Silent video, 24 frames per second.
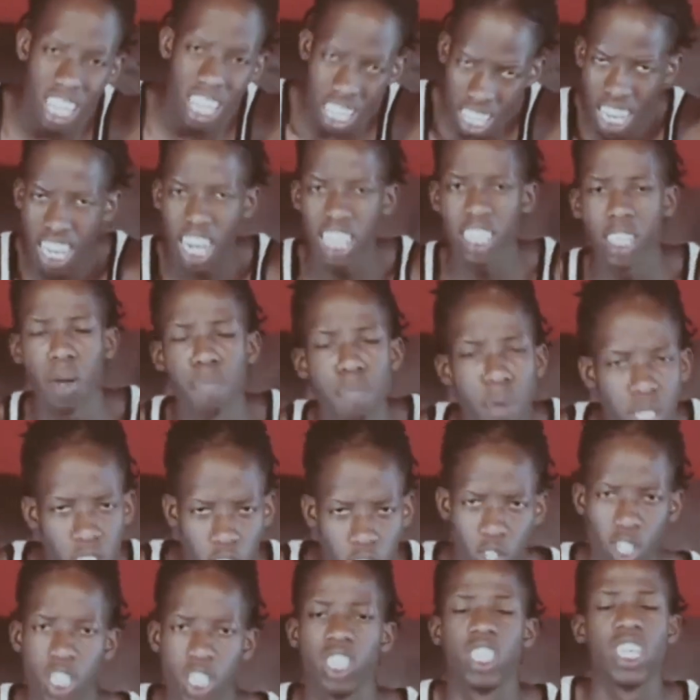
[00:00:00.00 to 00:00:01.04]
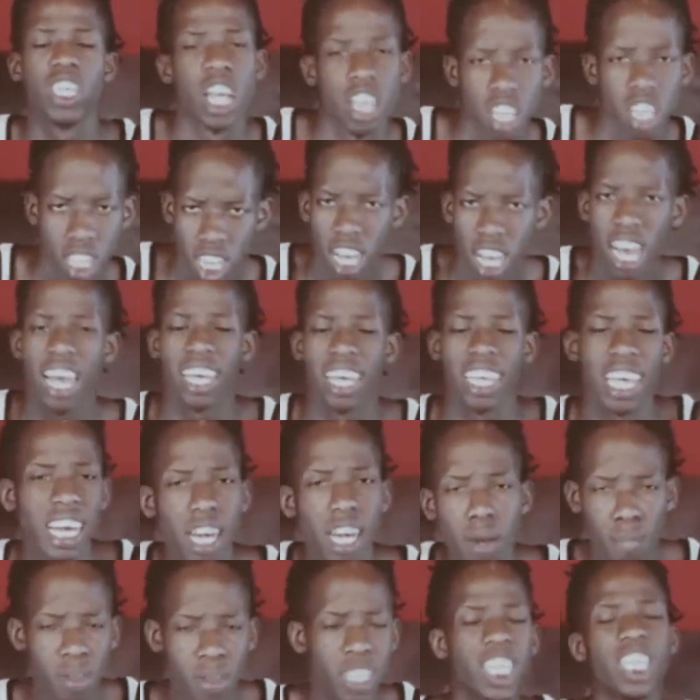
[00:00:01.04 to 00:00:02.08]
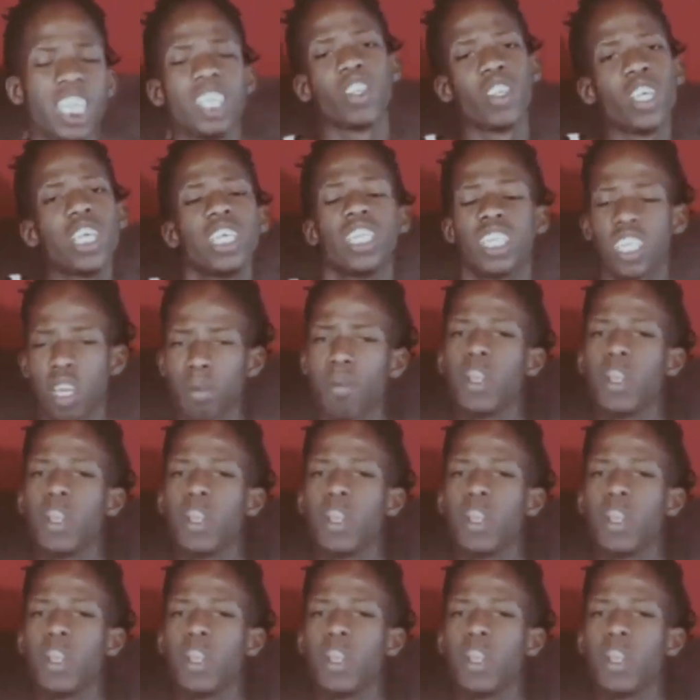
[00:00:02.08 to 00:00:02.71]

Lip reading: Yes, I. Yes, I. Well,